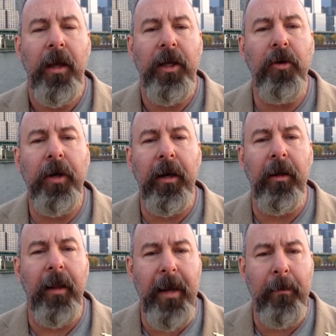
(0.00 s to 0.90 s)
you get a
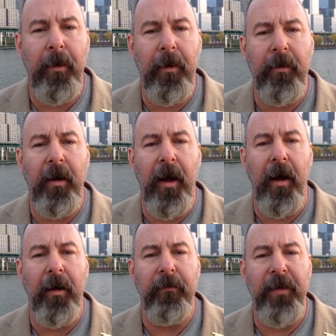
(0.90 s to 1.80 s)

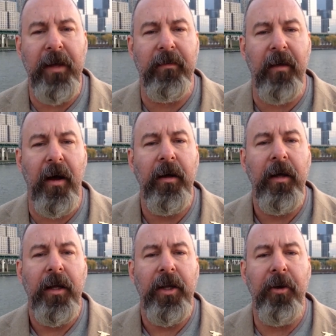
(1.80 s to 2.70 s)
labor visa,
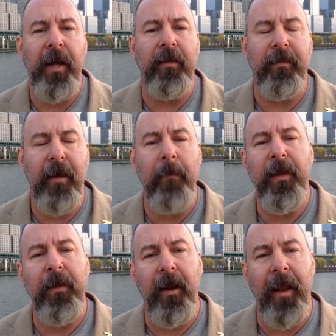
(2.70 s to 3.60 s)
you get
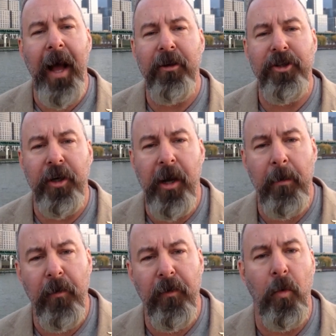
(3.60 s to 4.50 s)
something that allows you to come
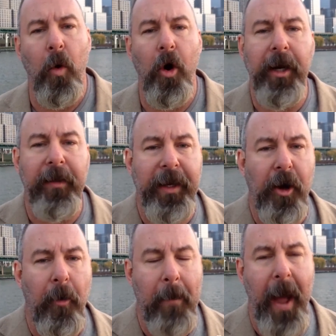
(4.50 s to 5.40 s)
over and work and then
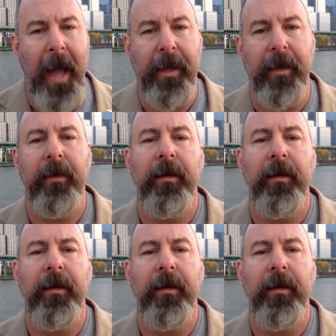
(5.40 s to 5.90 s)
go back.